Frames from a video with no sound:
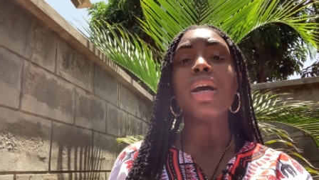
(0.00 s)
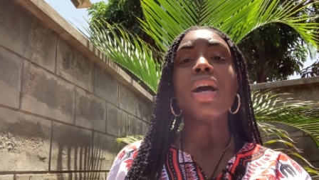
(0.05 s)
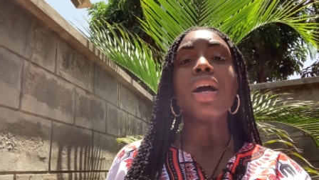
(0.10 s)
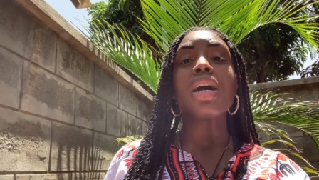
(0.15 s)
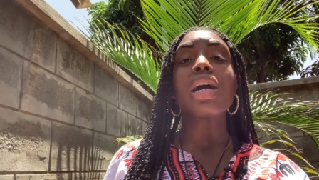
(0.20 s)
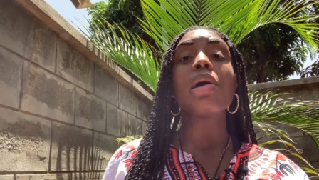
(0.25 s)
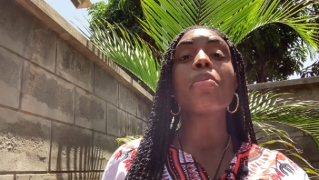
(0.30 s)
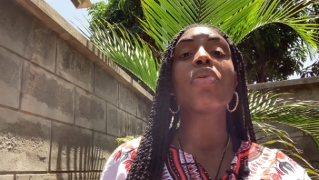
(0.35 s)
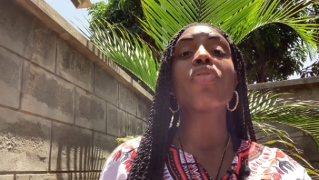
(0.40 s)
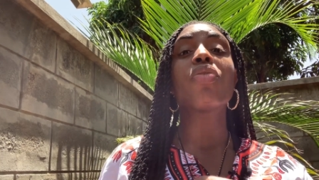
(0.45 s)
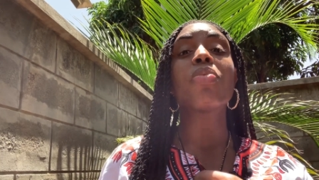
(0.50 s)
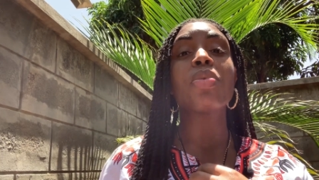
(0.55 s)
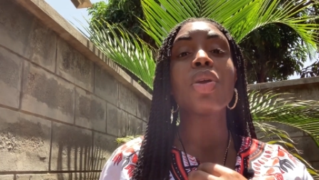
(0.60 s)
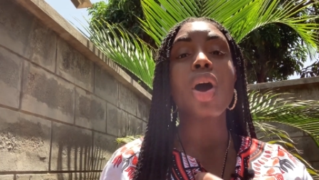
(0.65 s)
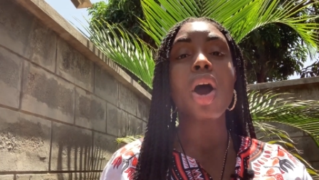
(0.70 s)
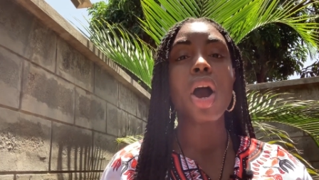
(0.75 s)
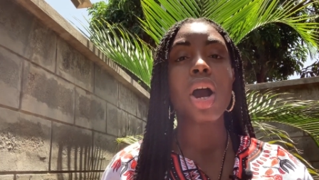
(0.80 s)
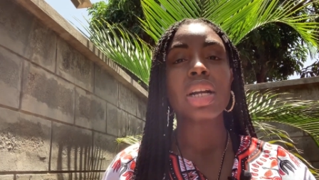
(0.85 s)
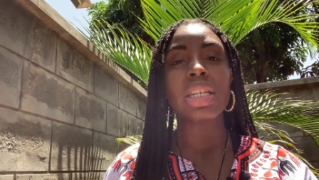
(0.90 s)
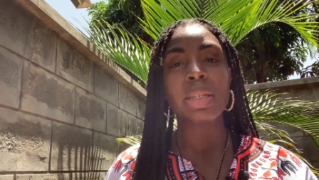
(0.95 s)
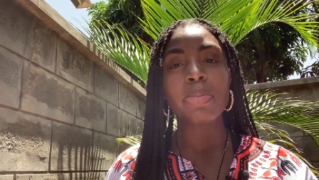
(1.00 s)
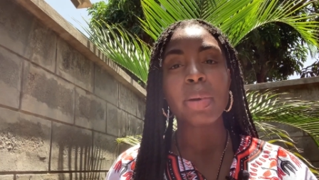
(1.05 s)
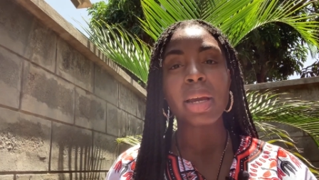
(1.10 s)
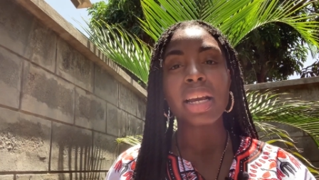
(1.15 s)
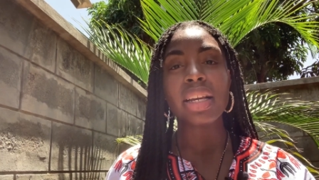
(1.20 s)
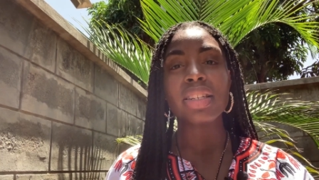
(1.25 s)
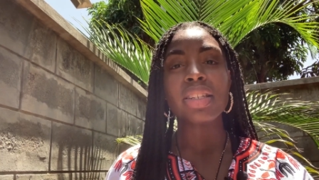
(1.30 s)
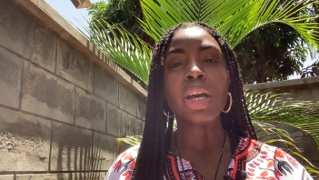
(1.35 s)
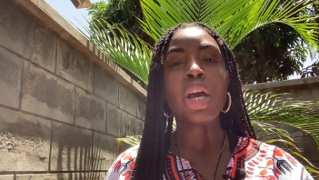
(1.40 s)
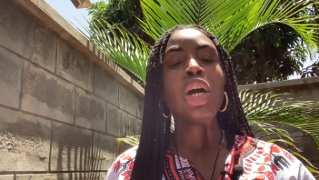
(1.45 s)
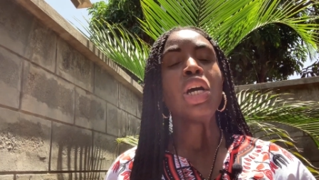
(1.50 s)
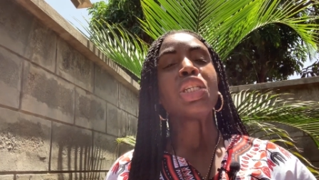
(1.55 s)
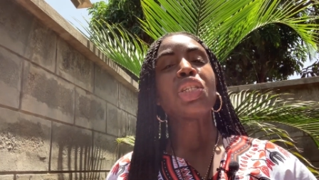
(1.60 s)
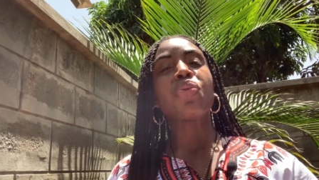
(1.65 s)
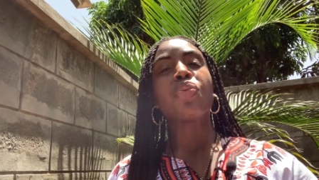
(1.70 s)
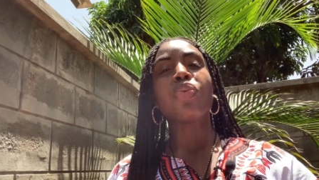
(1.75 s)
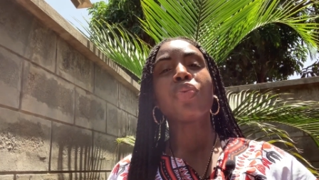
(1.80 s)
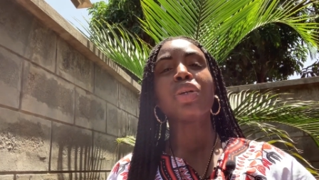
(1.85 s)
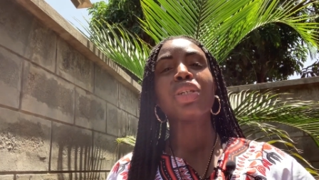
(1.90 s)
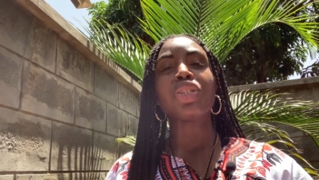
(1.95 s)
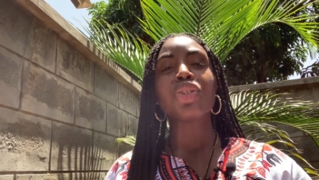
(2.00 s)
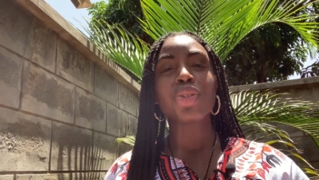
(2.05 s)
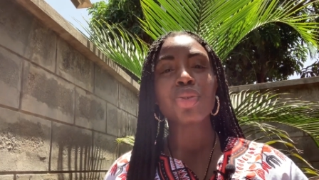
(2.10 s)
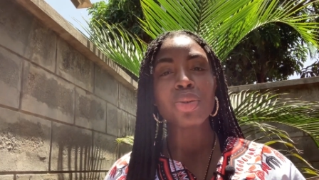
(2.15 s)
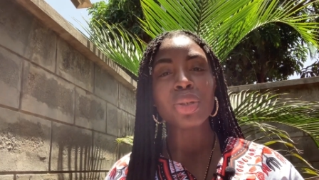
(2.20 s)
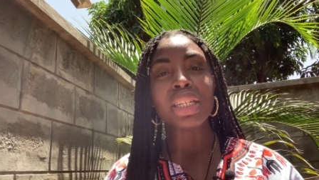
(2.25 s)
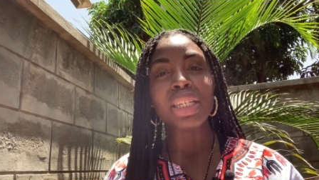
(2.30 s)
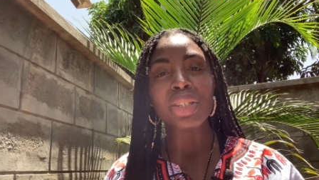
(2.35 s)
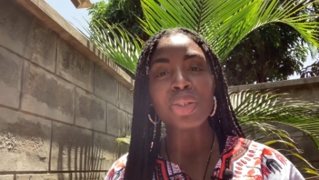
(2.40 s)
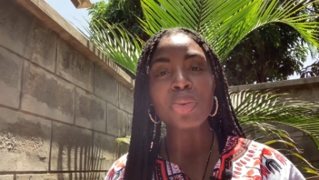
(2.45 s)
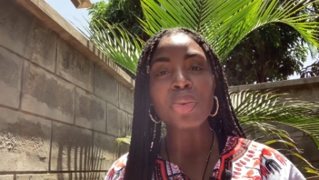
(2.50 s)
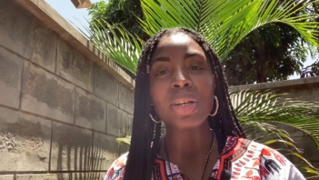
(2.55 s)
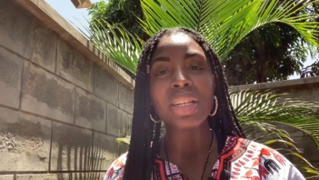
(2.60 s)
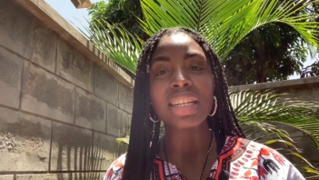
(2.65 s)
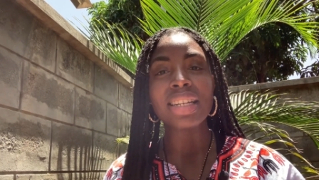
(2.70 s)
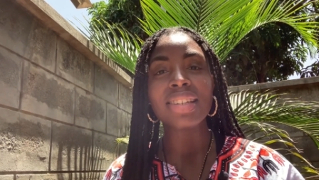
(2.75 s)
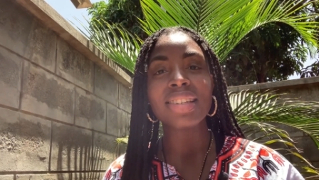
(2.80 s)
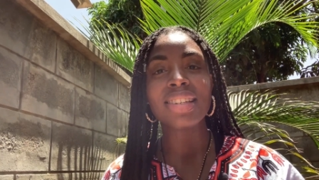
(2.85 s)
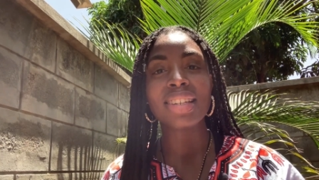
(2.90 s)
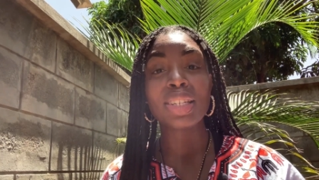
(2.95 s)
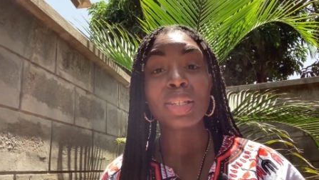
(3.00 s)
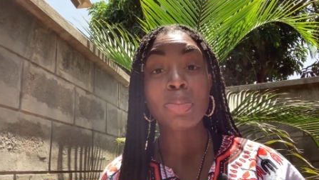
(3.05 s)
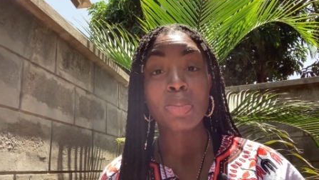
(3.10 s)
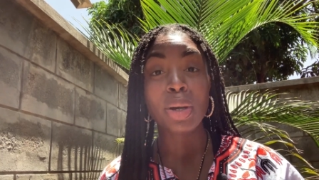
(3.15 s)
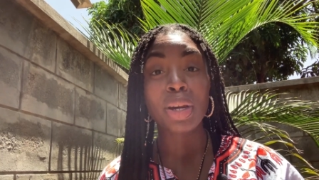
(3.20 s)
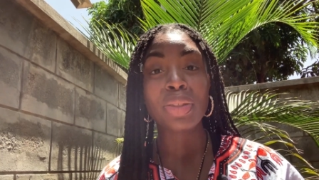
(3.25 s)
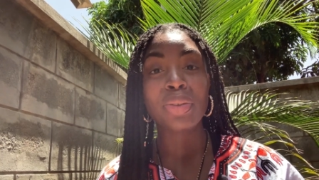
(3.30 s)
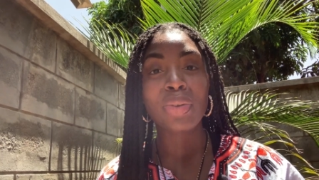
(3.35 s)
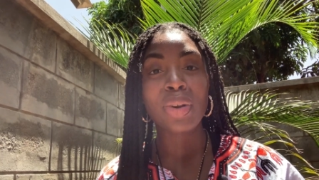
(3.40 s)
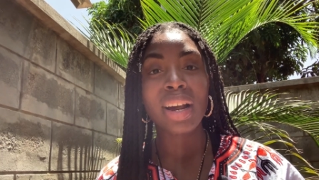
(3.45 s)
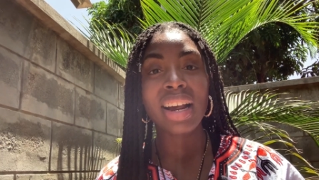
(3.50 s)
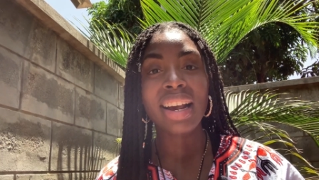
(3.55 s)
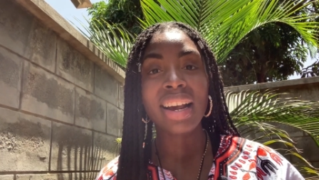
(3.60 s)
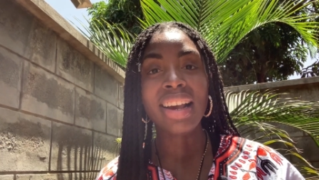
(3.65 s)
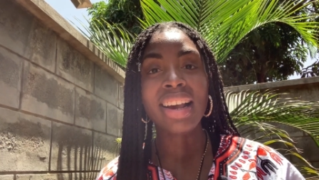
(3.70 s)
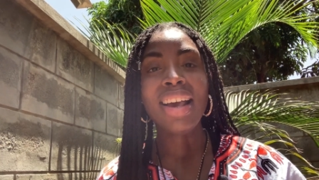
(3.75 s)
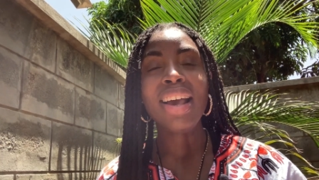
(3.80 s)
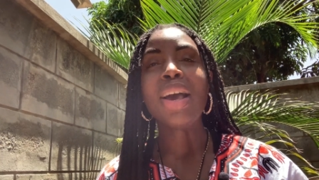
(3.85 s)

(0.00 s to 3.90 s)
coming from the heart space so when we're truly doing this this month right